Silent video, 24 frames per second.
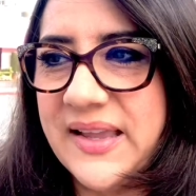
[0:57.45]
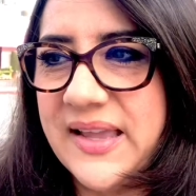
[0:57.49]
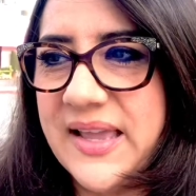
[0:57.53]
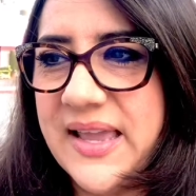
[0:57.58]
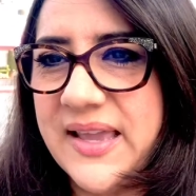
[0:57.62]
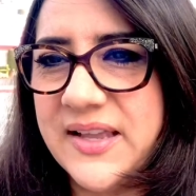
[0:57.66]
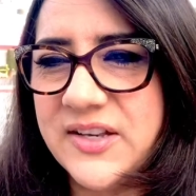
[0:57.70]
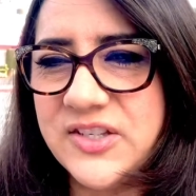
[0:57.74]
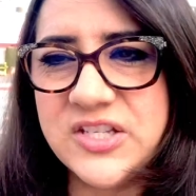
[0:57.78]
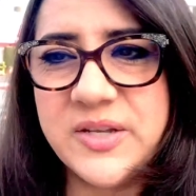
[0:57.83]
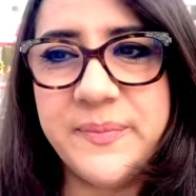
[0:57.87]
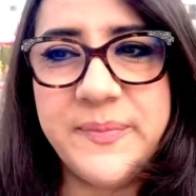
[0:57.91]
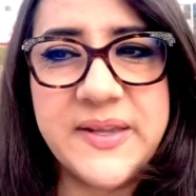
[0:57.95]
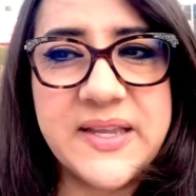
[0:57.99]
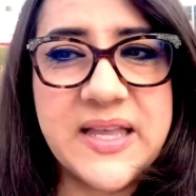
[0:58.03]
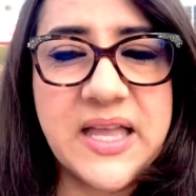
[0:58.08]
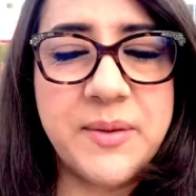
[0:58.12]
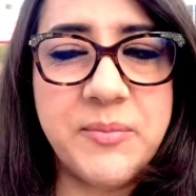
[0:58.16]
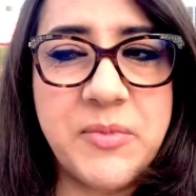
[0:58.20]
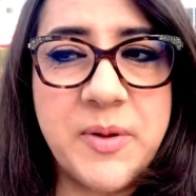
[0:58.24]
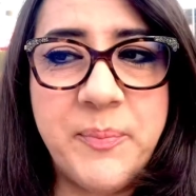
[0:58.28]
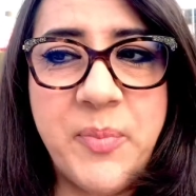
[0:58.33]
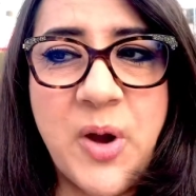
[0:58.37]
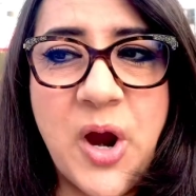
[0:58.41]
uh, to
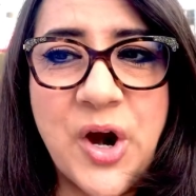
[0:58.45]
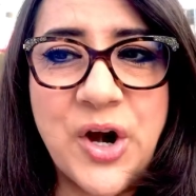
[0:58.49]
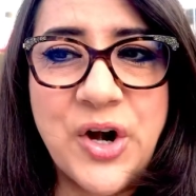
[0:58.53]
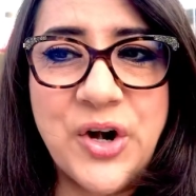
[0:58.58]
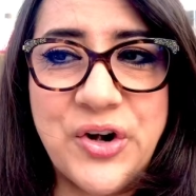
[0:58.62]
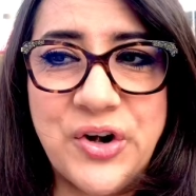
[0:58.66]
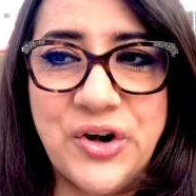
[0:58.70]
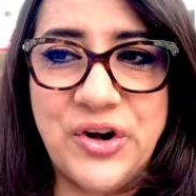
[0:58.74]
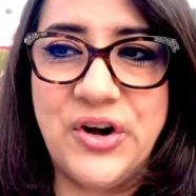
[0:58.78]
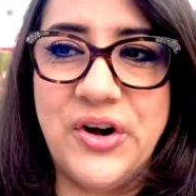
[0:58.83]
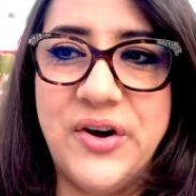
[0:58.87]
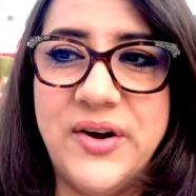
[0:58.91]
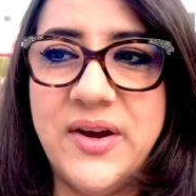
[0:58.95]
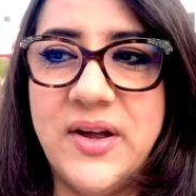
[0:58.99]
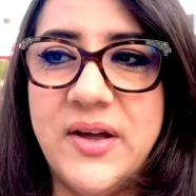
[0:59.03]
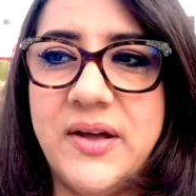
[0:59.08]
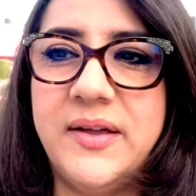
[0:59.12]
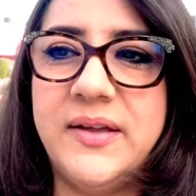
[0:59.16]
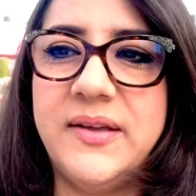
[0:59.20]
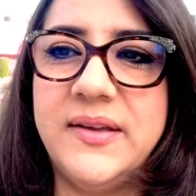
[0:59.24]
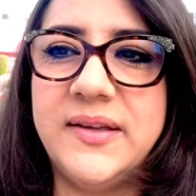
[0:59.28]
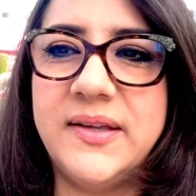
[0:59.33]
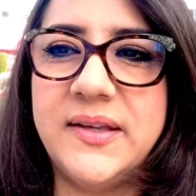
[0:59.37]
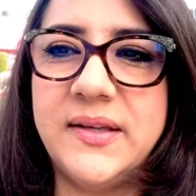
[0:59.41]
become a partner
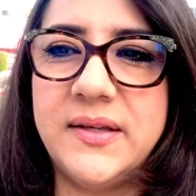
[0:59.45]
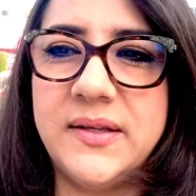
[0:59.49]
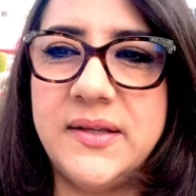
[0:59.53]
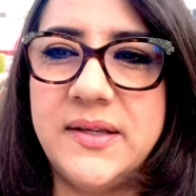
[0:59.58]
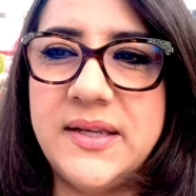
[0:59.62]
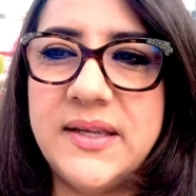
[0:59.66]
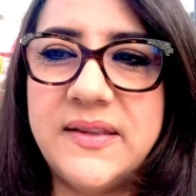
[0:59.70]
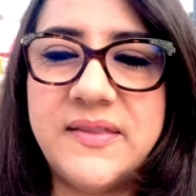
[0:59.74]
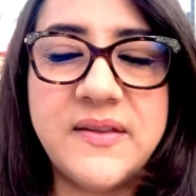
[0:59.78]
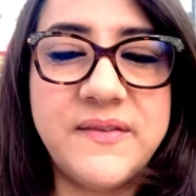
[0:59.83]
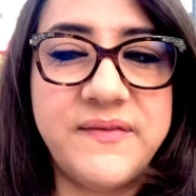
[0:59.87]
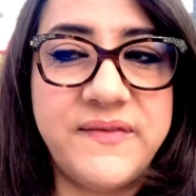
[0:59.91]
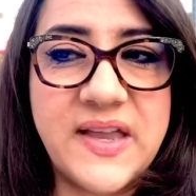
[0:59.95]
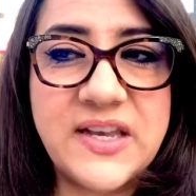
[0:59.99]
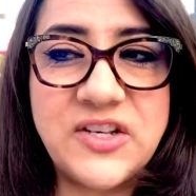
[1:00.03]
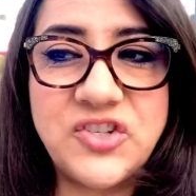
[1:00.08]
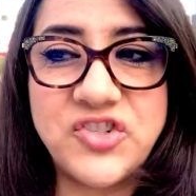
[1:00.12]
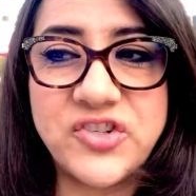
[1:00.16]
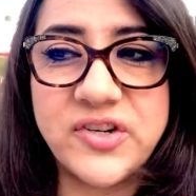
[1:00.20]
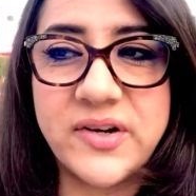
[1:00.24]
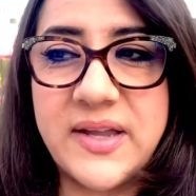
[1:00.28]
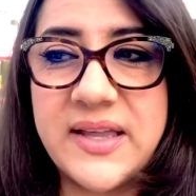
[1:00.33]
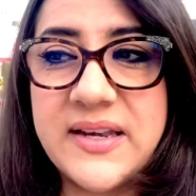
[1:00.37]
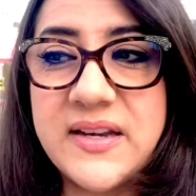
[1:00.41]
in the
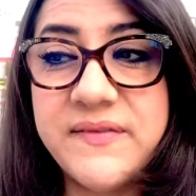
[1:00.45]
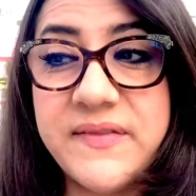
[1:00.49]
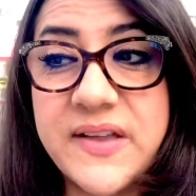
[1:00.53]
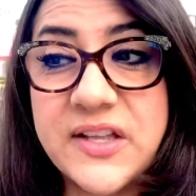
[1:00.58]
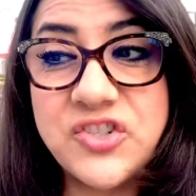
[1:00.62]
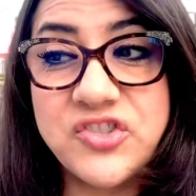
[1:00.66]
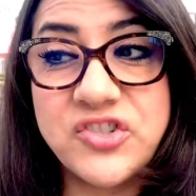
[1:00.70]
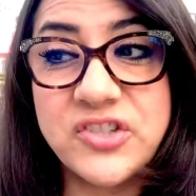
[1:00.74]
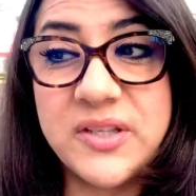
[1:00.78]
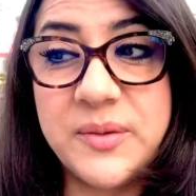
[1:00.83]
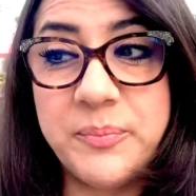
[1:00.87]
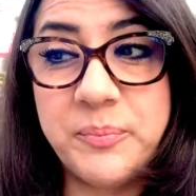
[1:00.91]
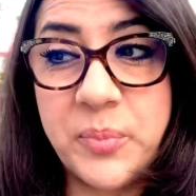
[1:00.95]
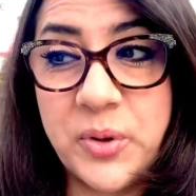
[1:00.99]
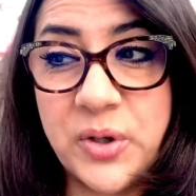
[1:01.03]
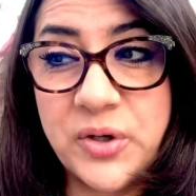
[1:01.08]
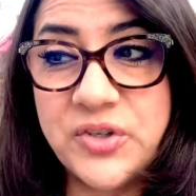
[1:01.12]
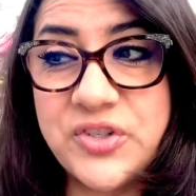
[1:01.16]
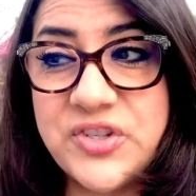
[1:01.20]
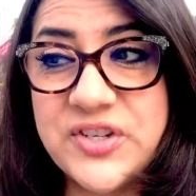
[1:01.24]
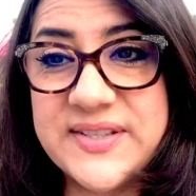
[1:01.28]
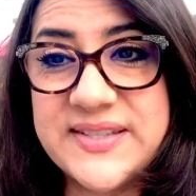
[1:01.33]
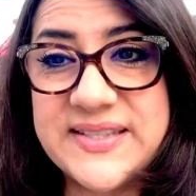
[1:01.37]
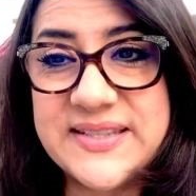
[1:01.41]
venture and eventually
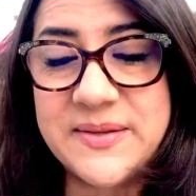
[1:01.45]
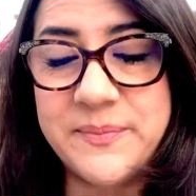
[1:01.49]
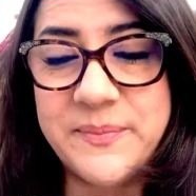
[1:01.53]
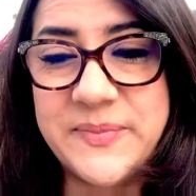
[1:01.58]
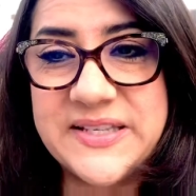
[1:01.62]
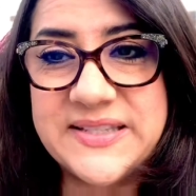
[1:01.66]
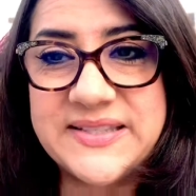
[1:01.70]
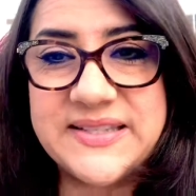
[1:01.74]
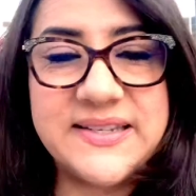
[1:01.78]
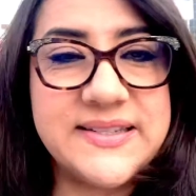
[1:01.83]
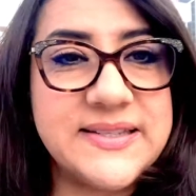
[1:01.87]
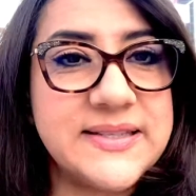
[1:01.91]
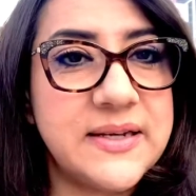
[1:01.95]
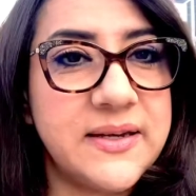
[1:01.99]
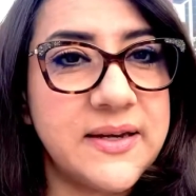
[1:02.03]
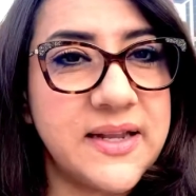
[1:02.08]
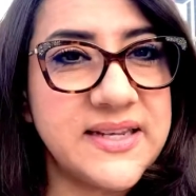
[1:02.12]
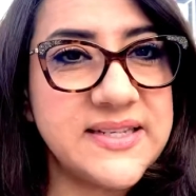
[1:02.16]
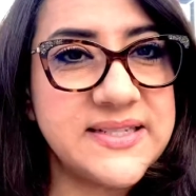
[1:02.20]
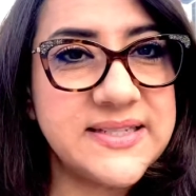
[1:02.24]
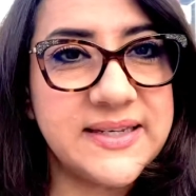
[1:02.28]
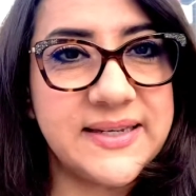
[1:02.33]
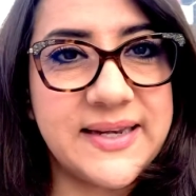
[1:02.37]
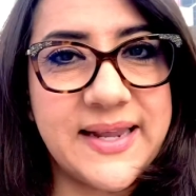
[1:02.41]
purchased the business in
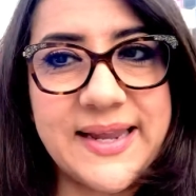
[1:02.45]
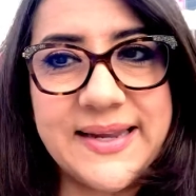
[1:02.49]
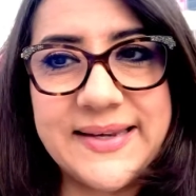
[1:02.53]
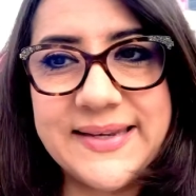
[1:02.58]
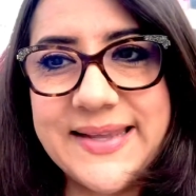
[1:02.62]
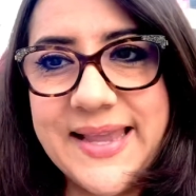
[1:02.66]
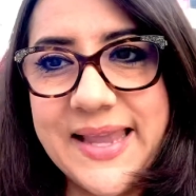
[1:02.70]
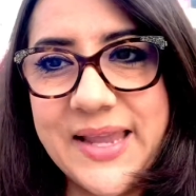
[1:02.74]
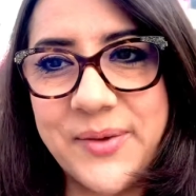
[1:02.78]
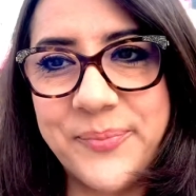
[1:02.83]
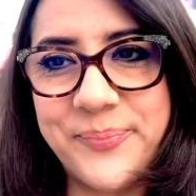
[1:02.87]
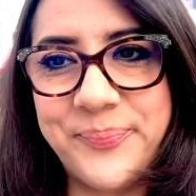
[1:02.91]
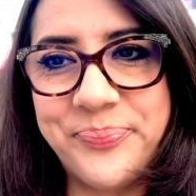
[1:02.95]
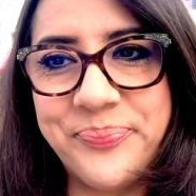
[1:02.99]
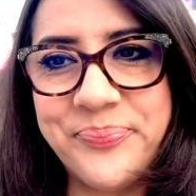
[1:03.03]
1988.